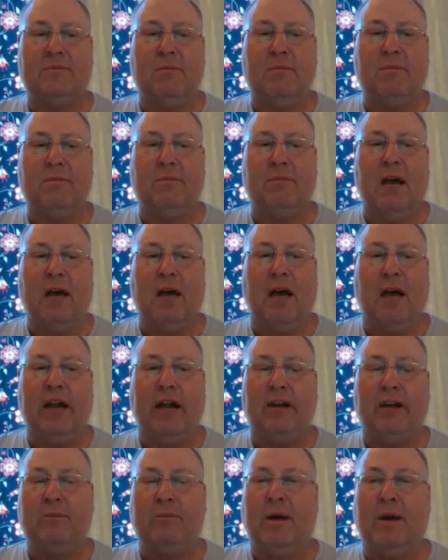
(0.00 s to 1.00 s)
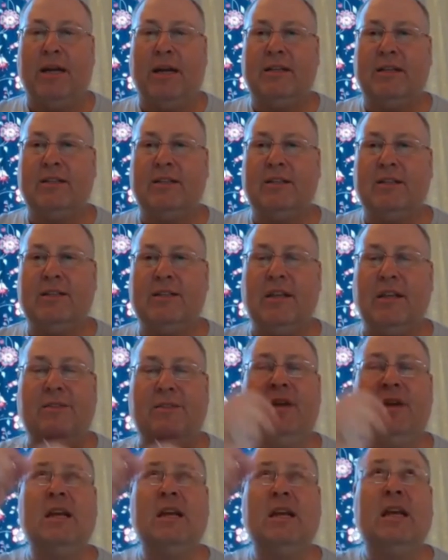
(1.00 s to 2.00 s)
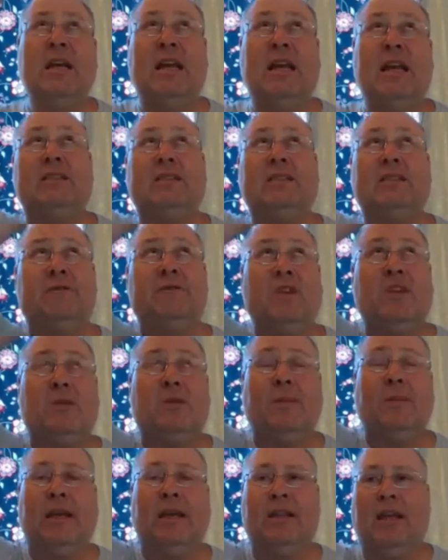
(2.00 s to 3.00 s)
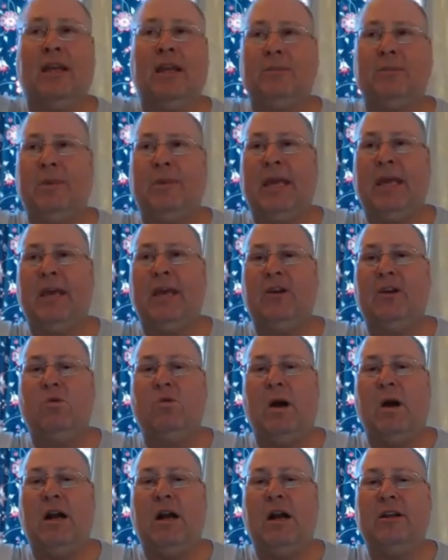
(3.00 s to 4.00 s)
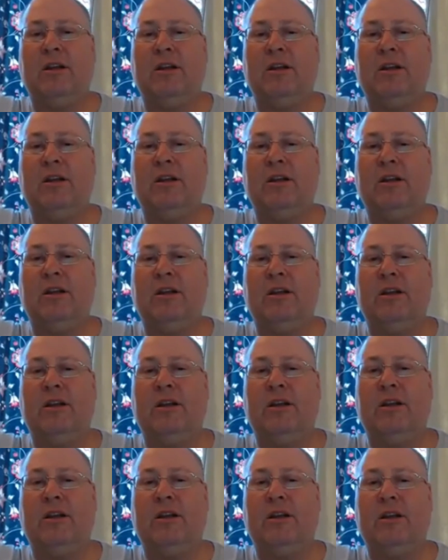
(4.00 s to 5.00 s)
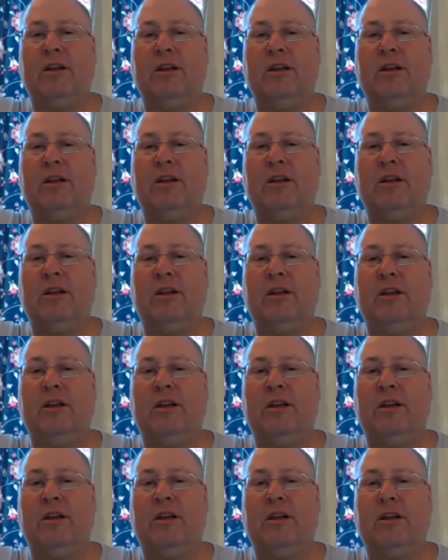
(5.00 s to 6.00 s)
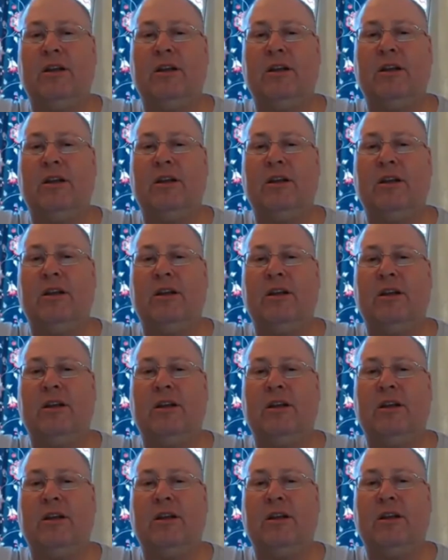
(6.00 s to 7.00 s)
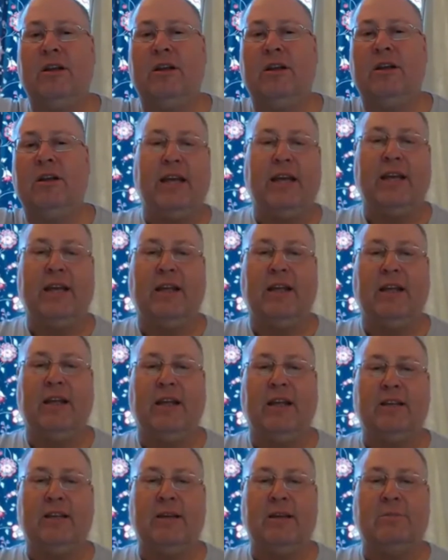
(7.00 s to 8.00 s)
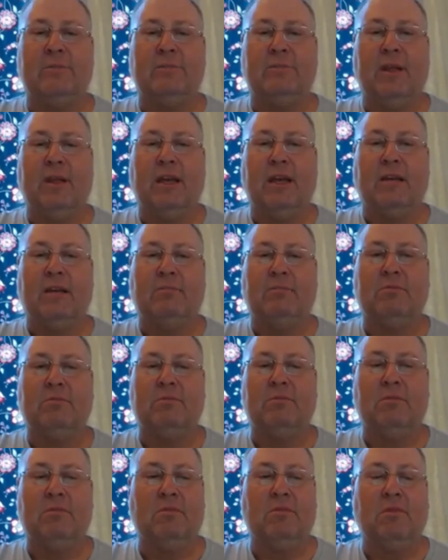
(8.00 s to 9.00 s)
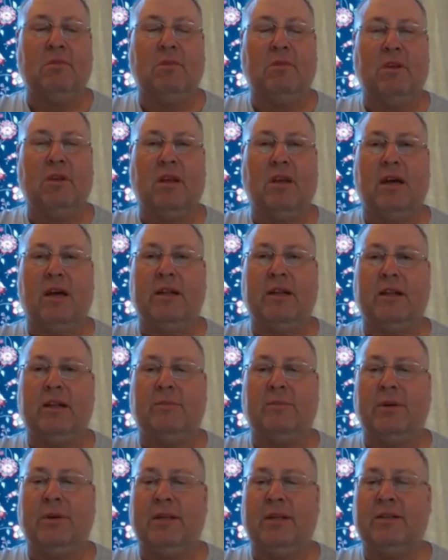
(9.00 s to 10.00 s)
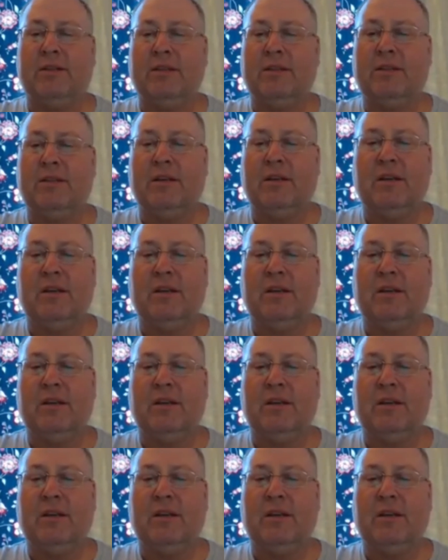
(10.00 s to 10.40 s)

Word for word: iron mines and stuff, mm -hmm. is they've started making like piano wire that they string up mm -hmm. also. So mm-hmm. if something tries to fly in, that ends up getting cut into pieces. Yeah